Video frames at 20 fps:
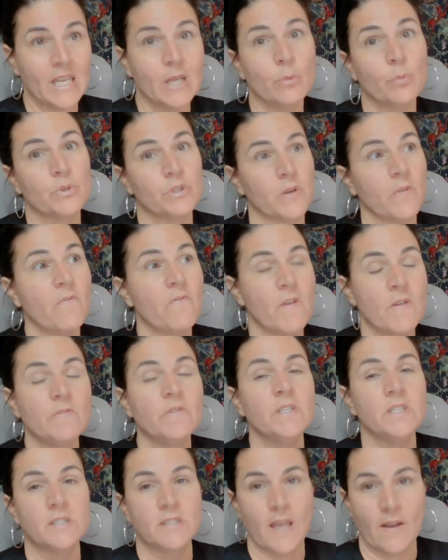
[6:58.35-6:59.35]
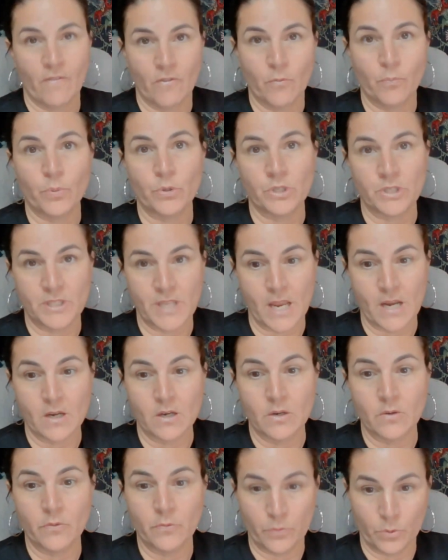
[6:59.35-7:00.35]
It was a 57%
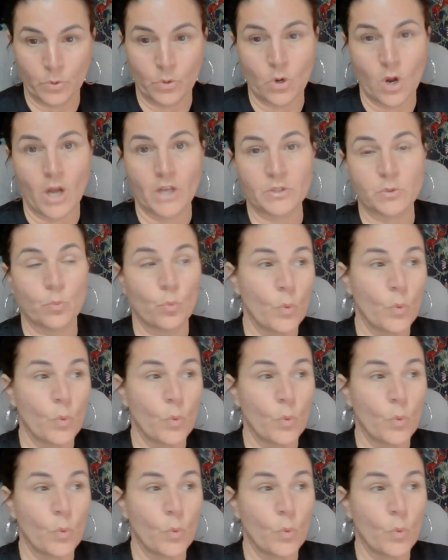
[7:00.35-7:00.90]
food cost,